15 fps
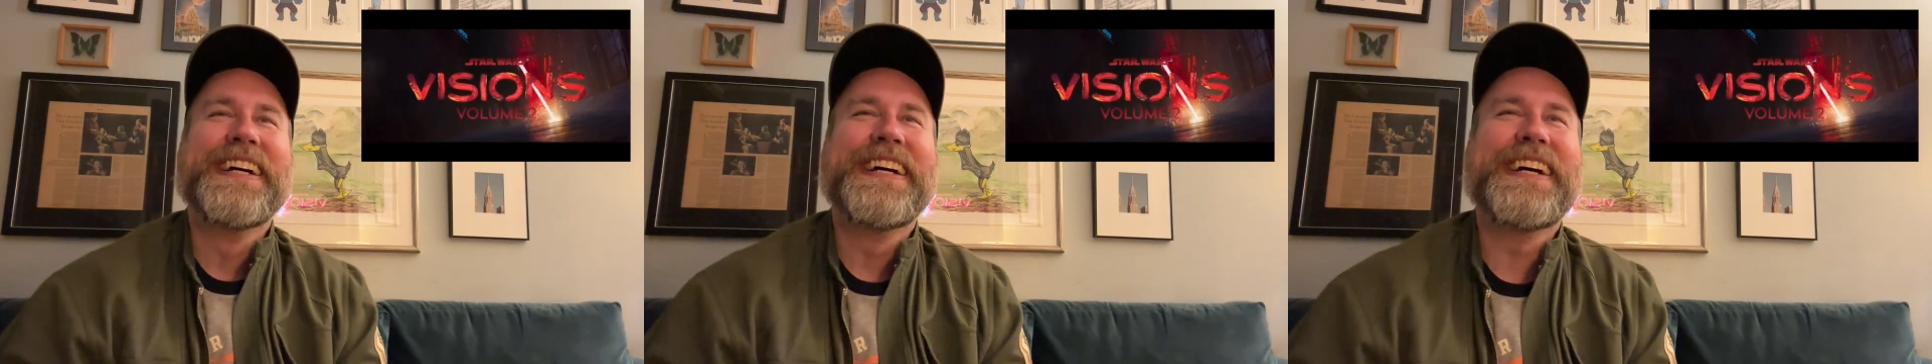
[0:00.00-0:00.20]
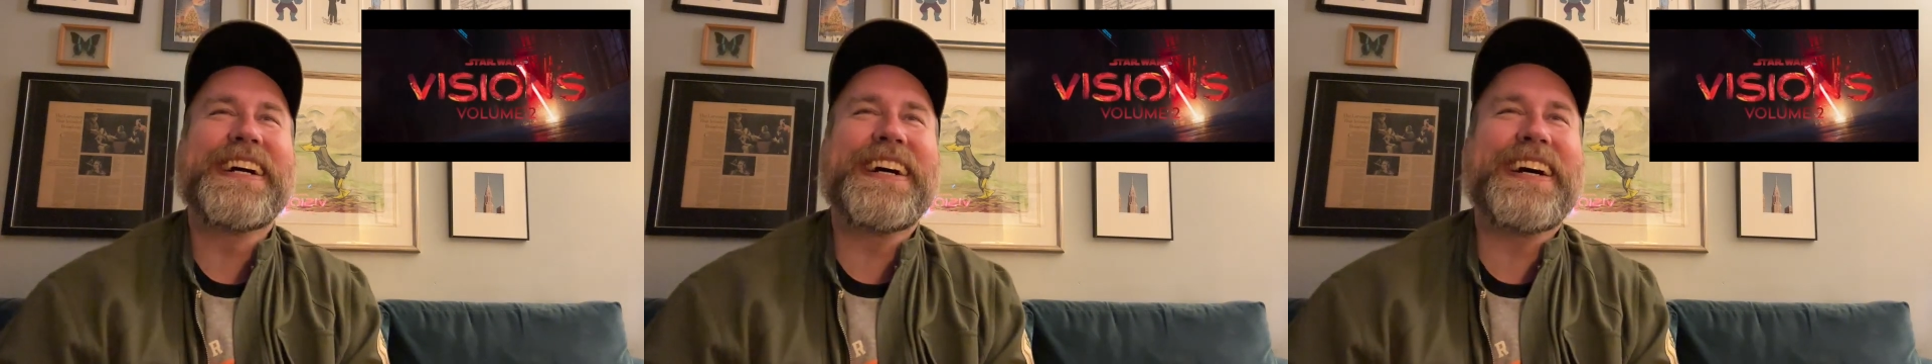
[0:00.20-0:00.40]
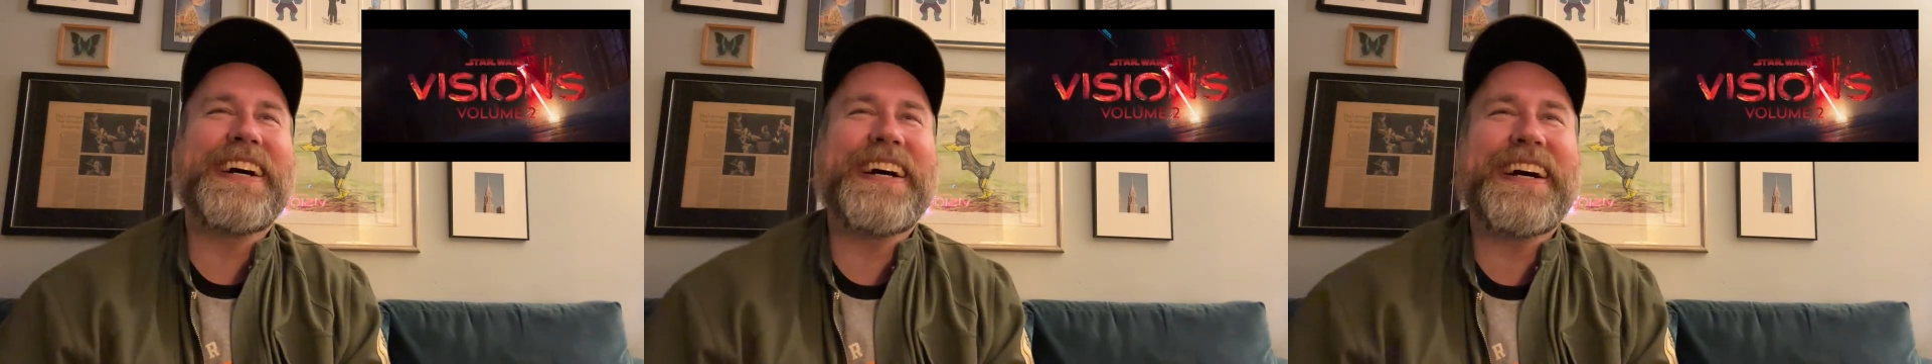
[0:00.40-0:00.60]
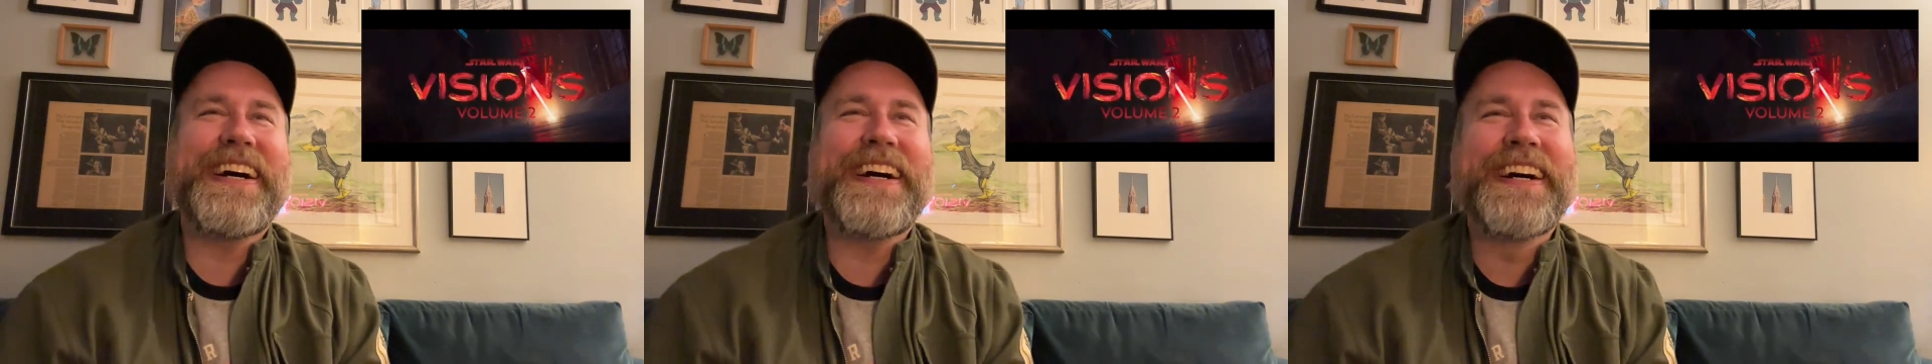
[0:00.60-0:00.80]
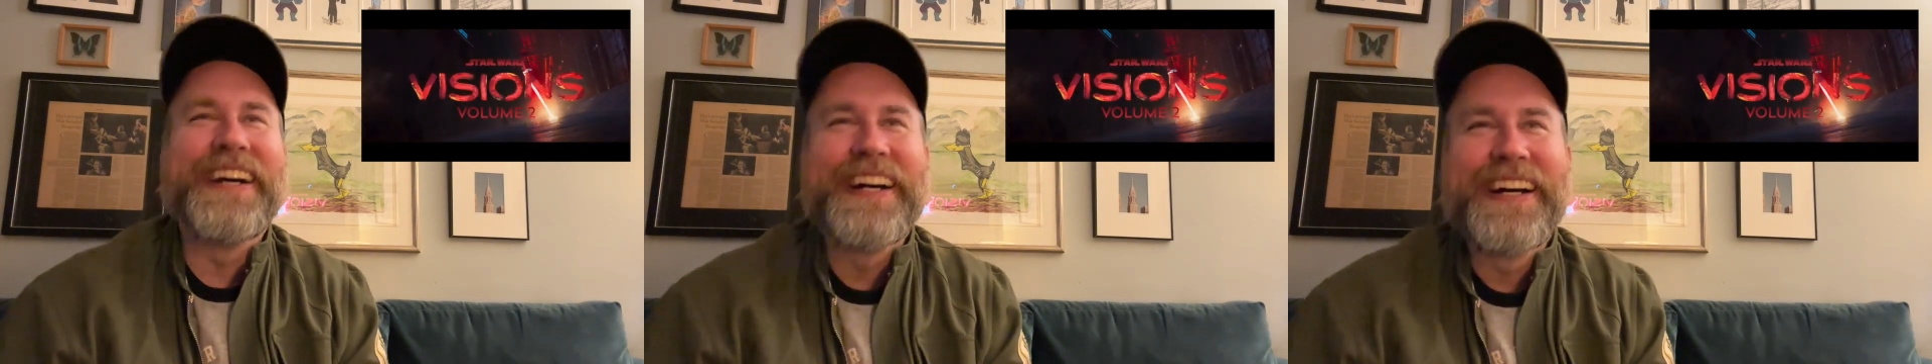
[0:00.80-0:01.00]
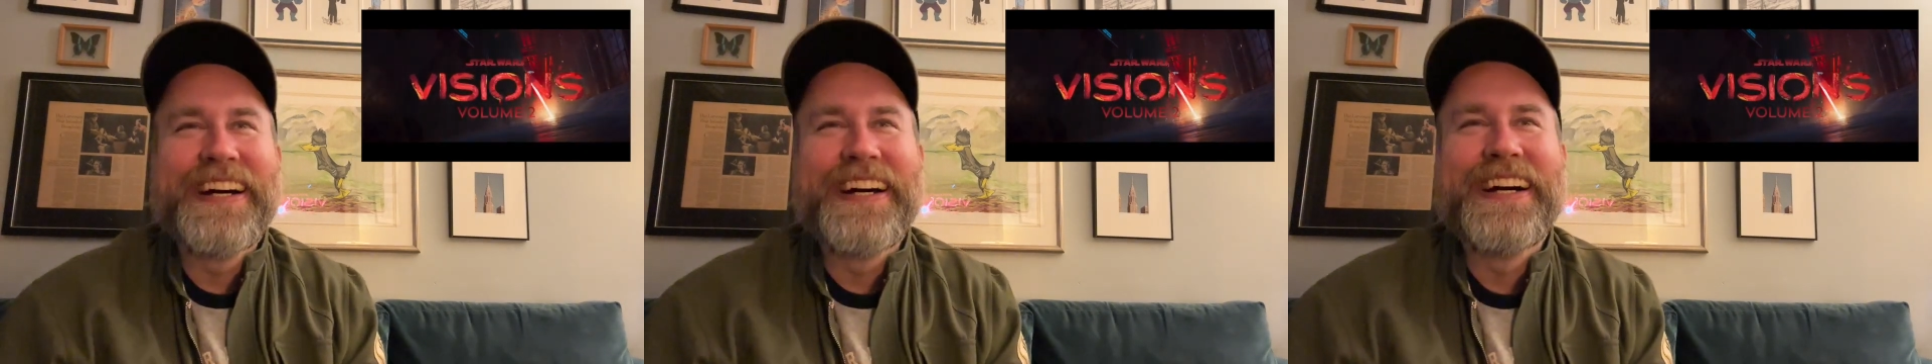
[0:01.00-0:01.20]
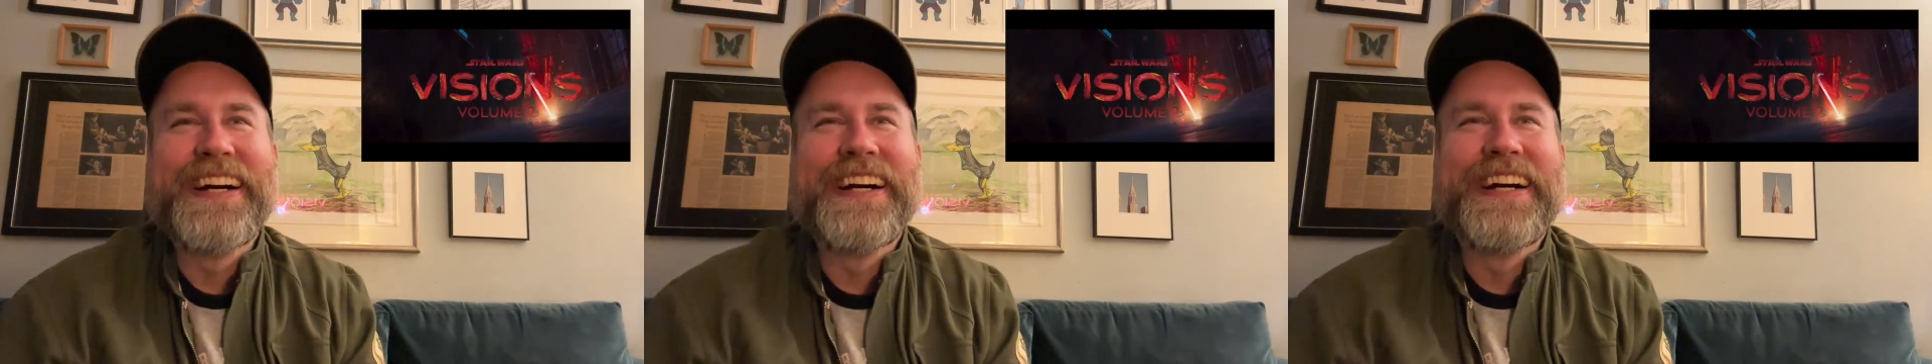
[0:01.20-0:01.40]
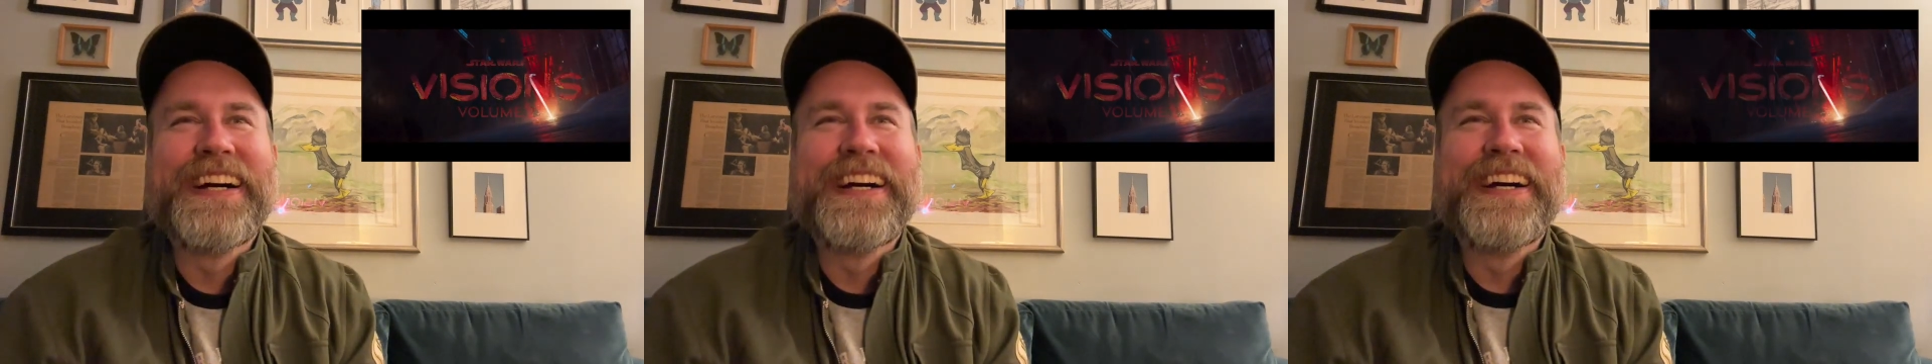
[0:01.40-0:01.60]
Oh!
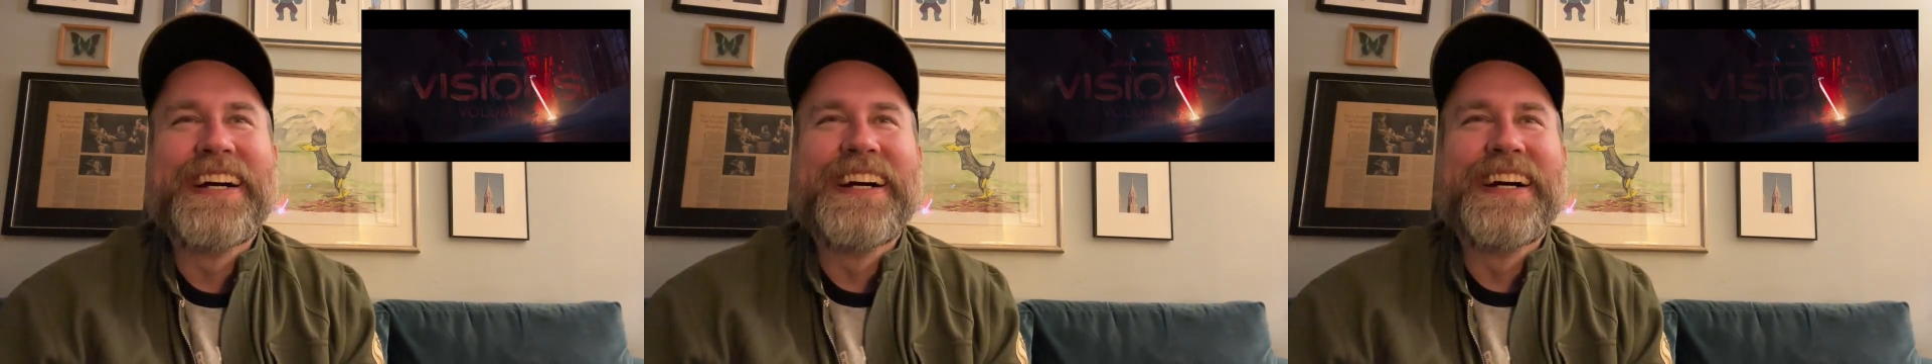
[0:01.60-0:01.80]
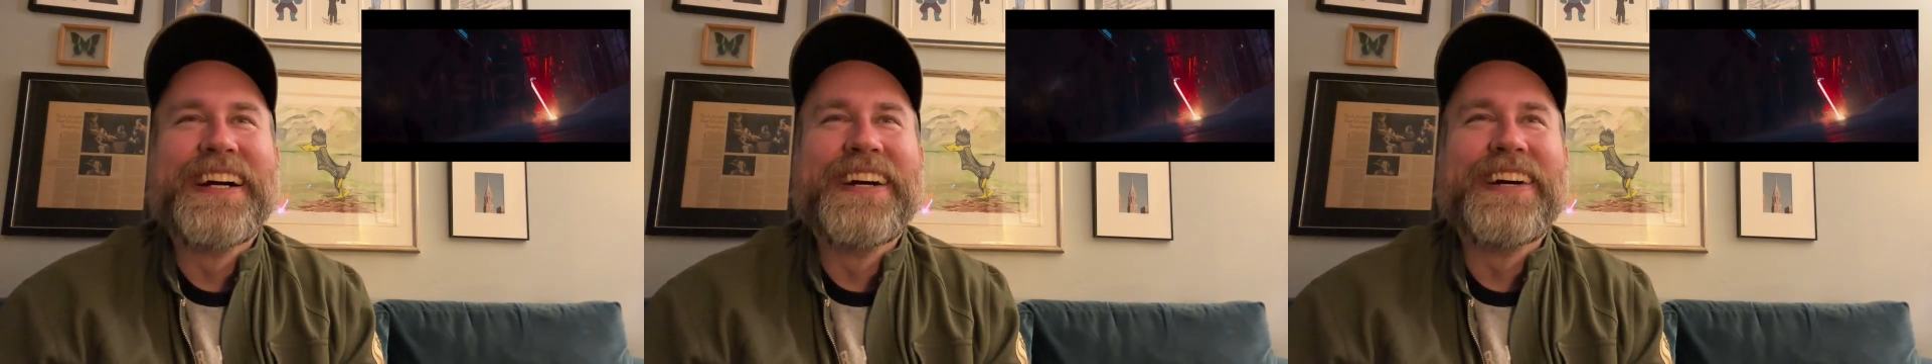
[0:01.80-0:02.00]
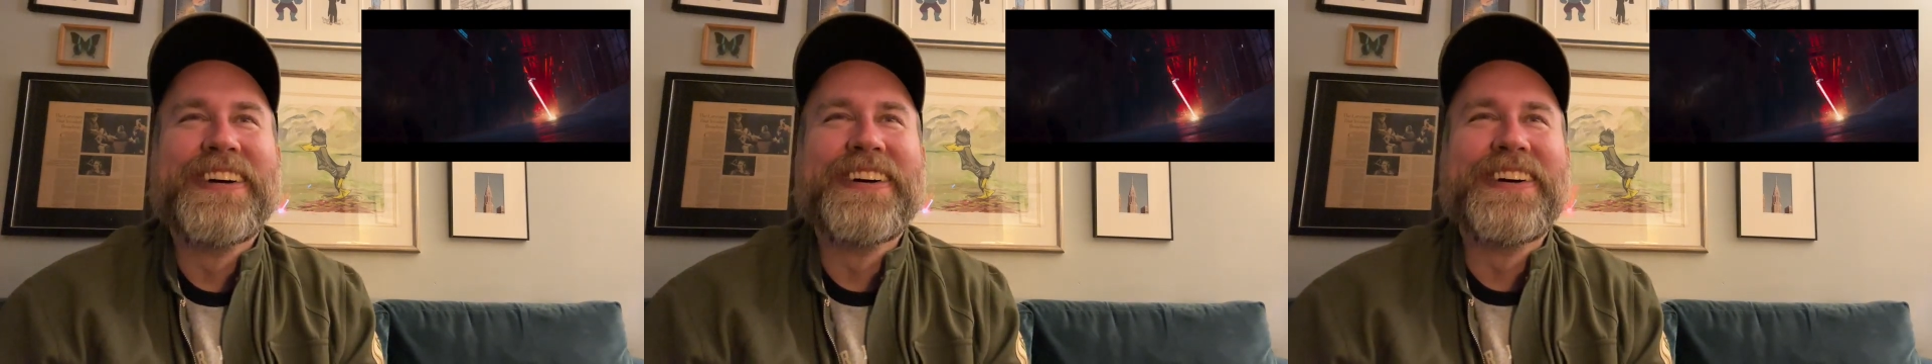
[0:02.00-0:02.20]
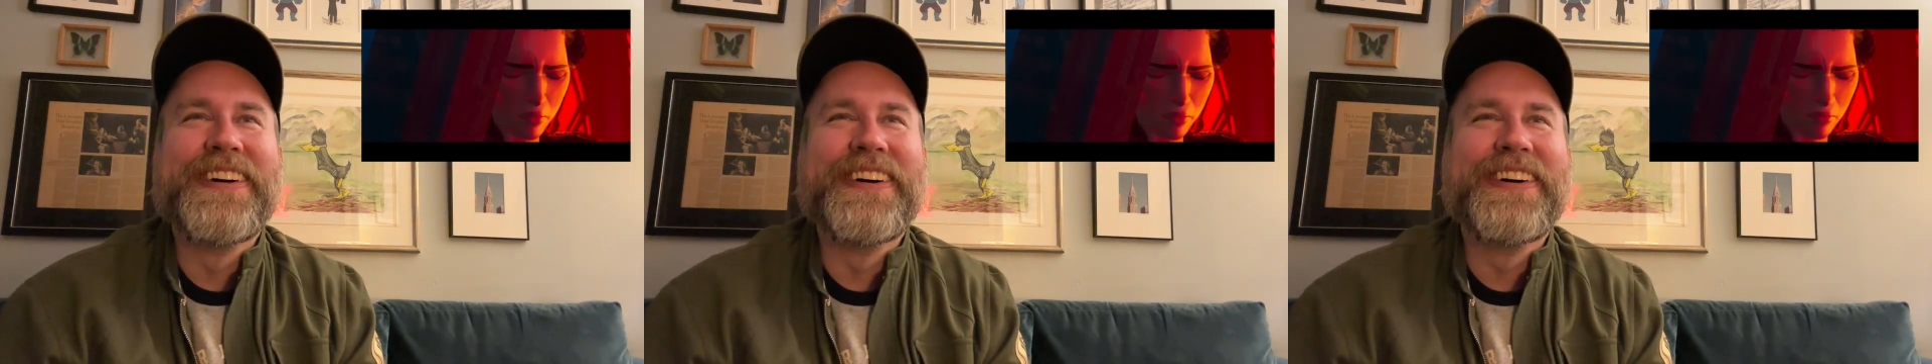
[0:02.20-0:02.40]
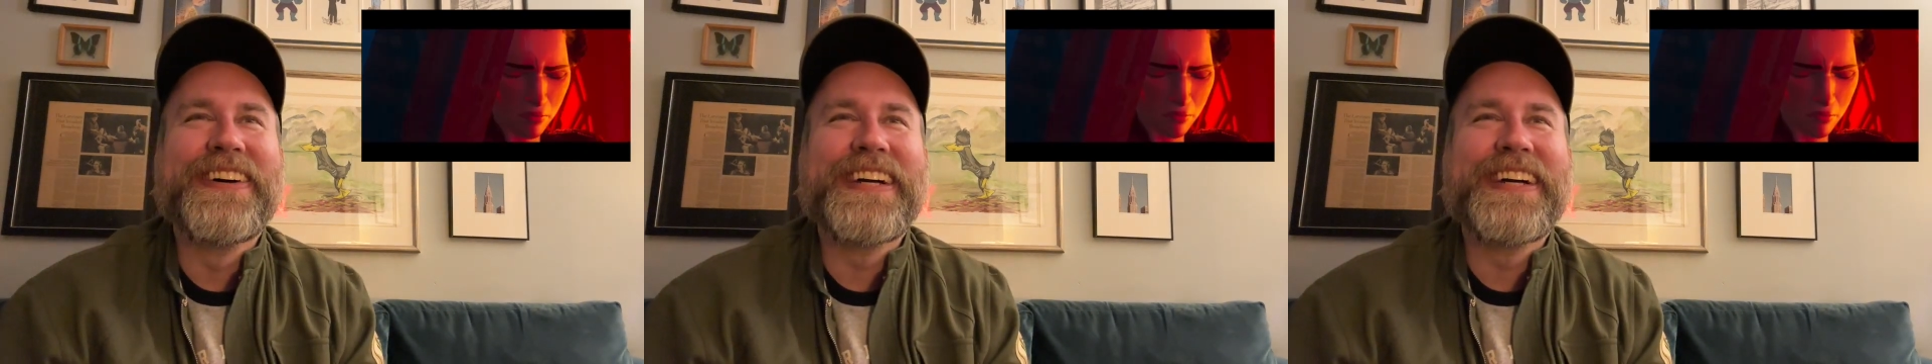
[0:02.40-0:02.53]
Who